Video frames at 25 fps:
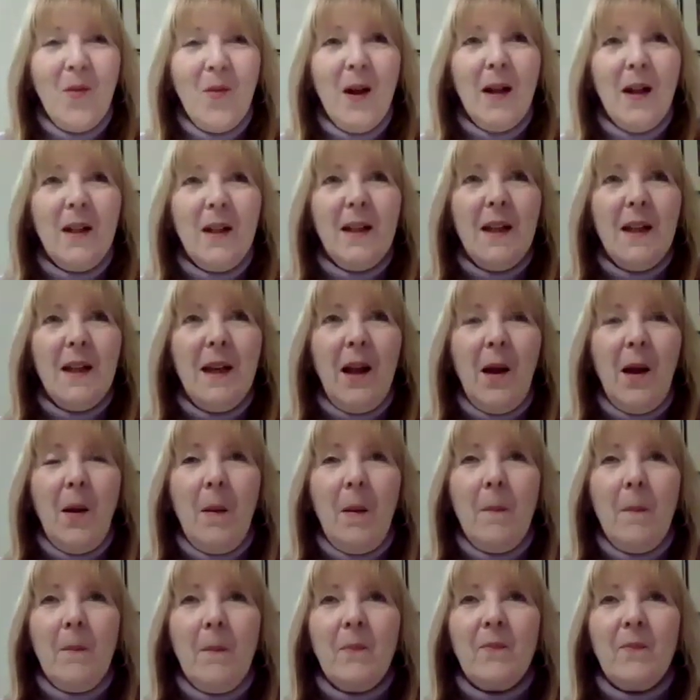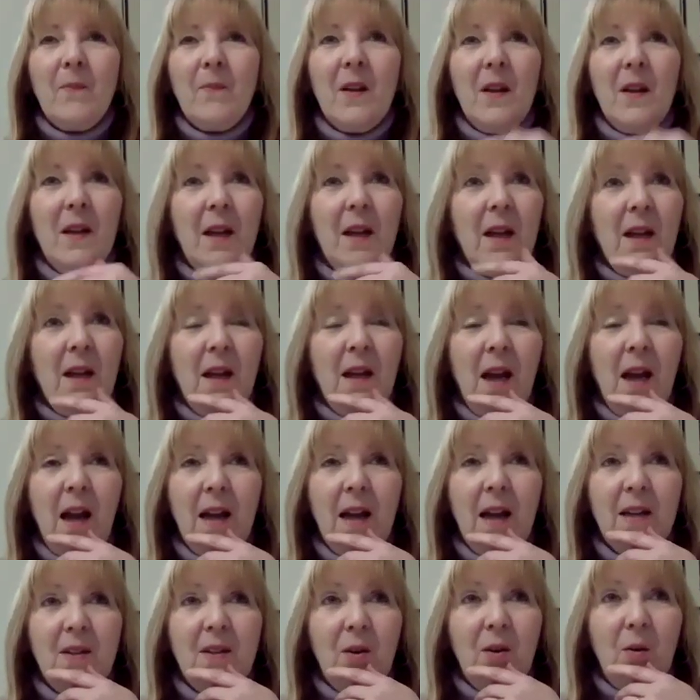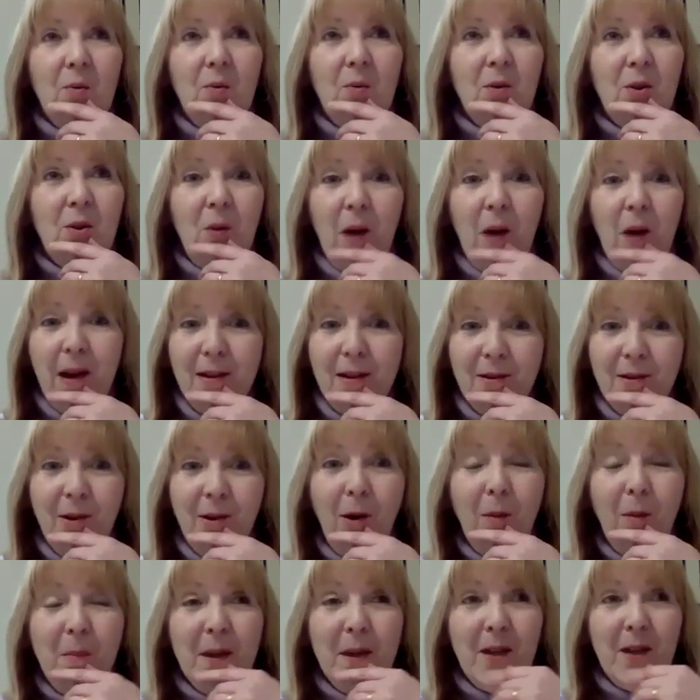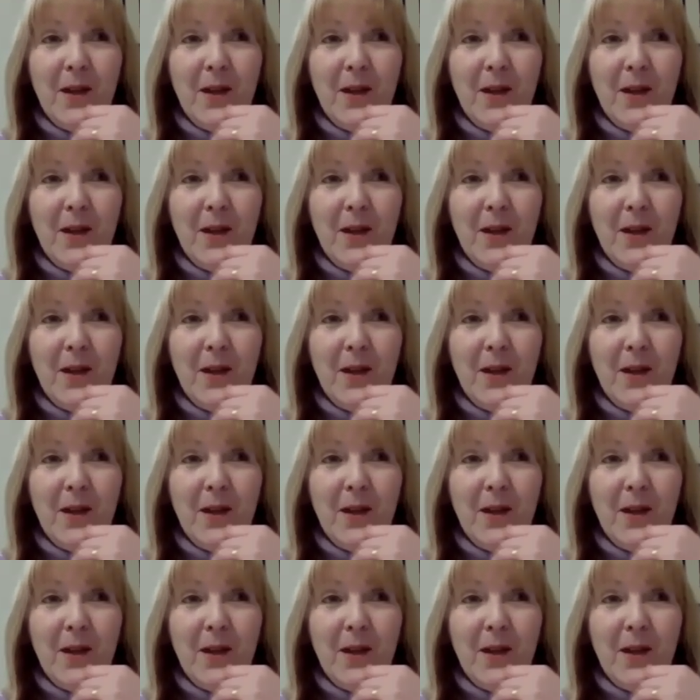Well, I don't quite know